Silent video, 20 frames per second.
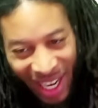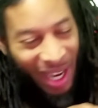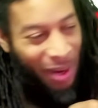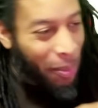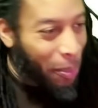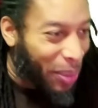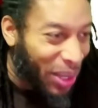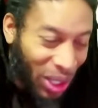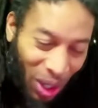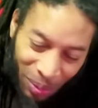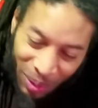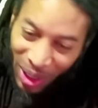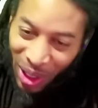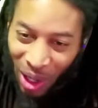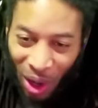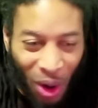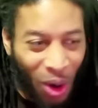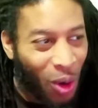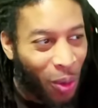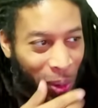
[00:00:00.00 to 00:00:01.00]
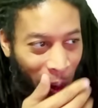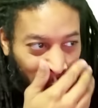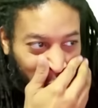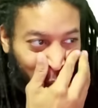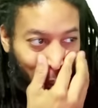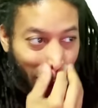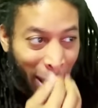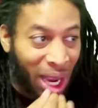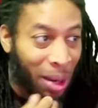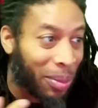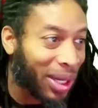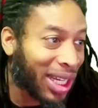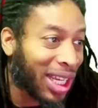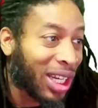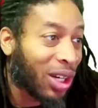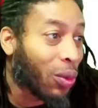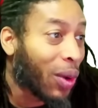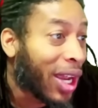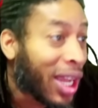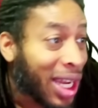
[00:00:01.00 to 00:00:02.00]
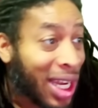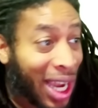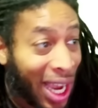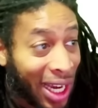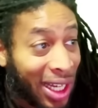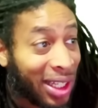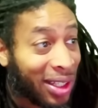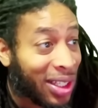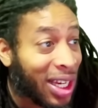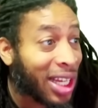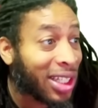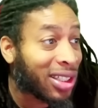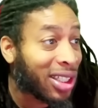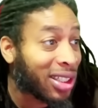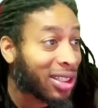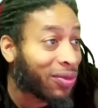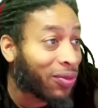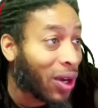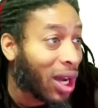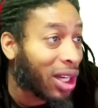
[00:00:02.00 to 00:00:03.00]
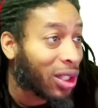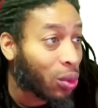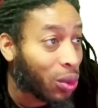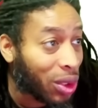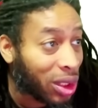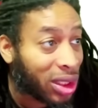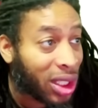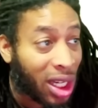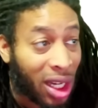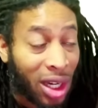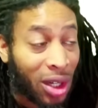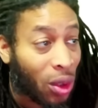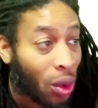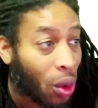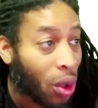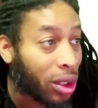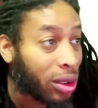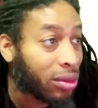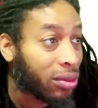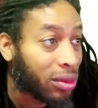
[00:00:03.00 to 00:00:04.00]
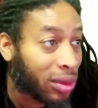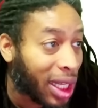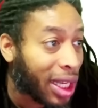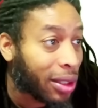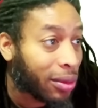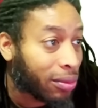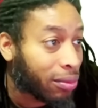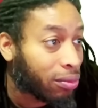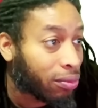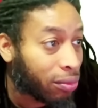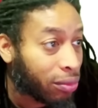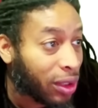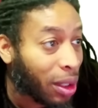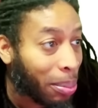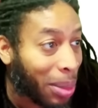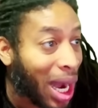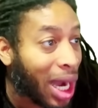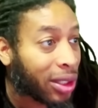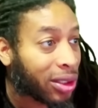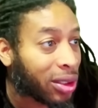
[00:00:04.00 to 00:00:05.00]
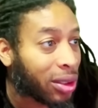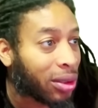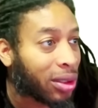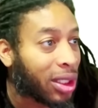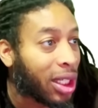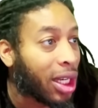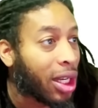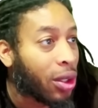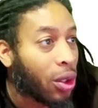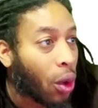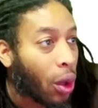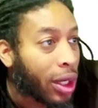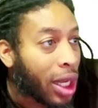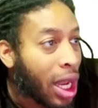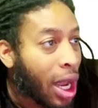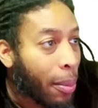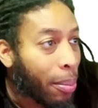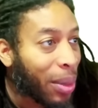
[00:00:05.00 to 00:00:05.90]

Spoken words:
beat up the goalpost, man. But anyway, and yes, his father was Ken Norton, the boxer, Ken Norton.